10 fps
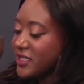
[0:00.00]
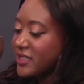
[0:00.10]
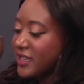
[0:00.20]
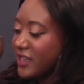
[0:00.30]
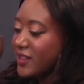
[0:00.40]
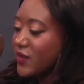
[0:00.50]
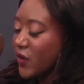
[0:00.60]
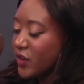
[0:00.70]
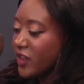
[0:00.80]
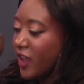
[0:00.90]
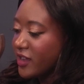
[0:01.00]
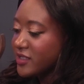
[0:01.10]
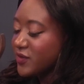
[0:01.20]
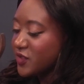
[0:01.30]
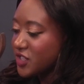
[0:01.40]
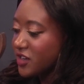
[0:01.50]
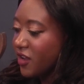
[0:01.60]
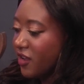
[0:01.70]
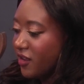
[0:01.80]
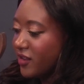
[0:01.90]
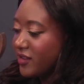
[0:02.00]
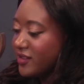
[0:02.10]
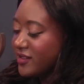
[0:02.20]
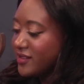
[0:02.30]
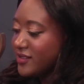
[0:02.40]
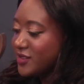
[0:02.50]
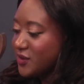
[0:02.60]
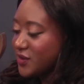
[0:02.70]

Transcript: see Laverne Cox and Regina Hall do